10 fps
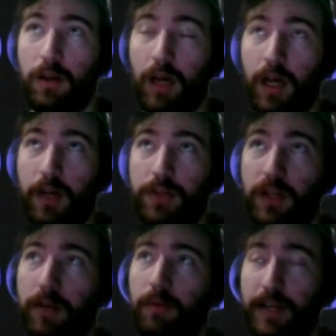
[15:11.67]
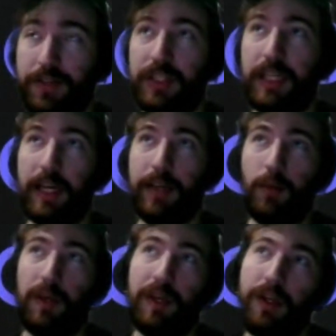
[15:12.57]
SDK
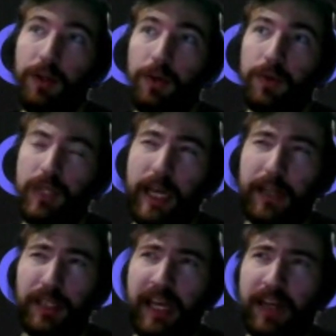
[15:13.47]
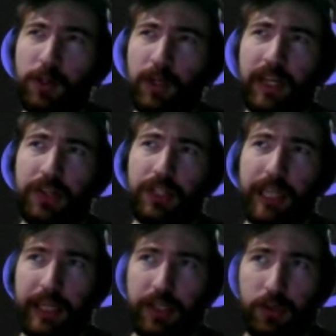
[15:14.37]
that we can use and an Android
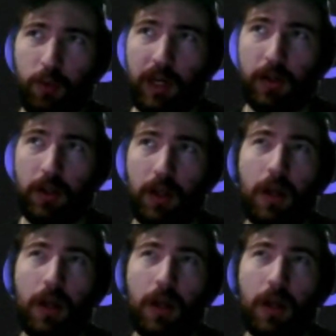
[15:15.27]
SDK as well.